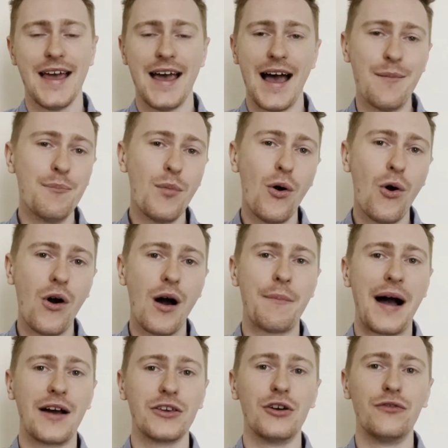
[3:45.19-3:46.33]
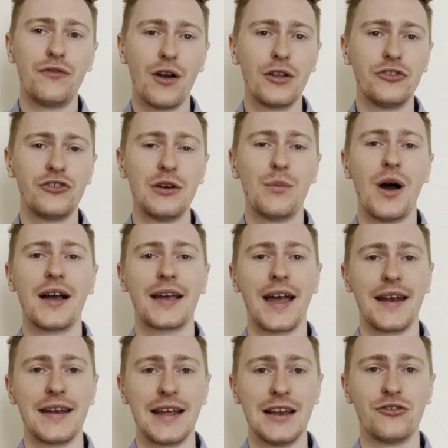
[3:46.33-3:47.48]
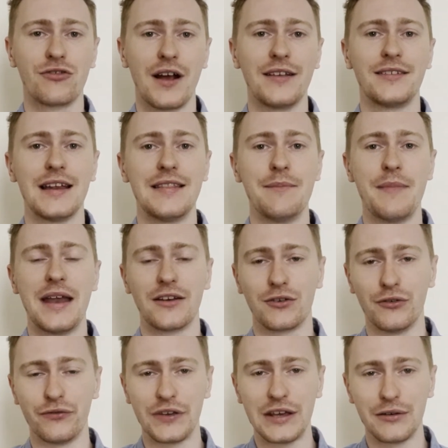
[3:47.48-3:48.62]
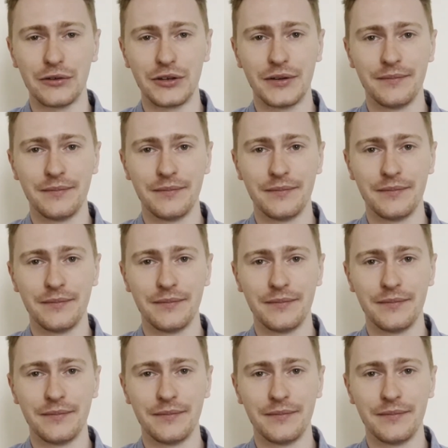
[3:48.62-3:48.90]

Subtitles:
and more about your voluntary work and interest in the medical field.